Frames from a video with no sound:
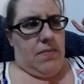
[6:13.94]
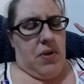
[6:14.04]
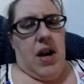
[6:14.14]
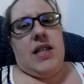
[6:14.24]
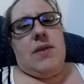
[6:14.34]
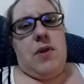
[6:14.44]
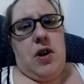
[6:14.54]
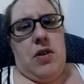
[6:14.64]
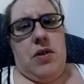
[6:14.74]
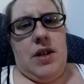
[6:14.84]
Probably
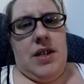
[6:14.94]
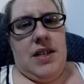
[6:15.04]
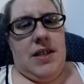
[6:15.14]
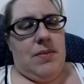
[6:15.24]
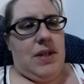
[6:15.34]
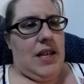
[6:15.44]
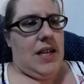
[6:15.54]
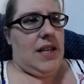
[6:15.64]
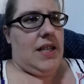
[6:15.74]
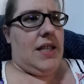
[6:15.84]
tomorrow
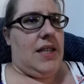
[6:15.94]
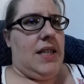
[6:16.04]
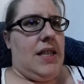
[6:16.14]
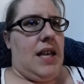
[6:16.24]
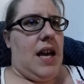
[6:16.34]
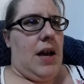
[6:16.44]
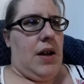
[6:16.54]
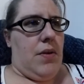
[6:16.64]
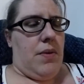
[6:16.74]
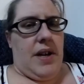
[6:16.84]
because I
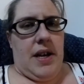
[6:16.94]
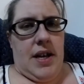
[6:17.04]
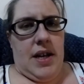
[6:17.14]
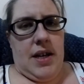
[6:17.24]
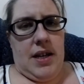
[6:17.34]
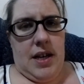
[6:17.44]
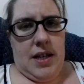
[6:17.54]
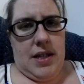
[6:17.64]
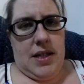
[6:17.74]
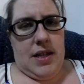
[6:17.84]
don't want to edit
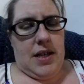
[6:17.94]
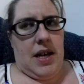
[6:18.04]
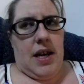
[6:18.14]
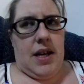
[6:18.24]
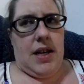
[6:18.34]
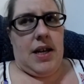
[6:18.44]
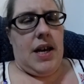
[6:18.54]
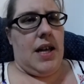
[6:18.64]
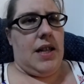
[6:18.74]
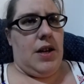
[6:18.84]
yet tonight.
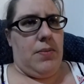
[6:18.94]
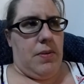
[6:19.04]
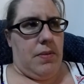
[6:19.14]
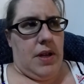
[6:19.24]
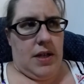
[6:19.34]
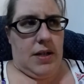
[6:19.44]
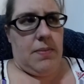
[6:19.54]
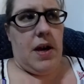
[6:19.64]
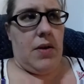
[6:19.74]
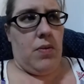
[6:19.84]
Again, that'll put me to
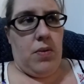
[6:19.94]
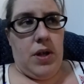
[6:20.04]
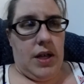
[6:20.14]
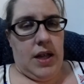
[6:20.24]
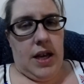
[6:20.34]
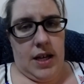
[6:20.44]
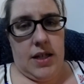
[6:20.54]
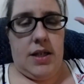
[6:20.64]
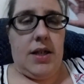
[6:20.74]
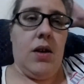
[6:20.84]
bed really
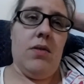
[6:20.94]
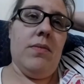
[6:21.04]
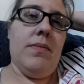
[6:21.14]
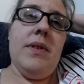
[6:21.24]
late, so.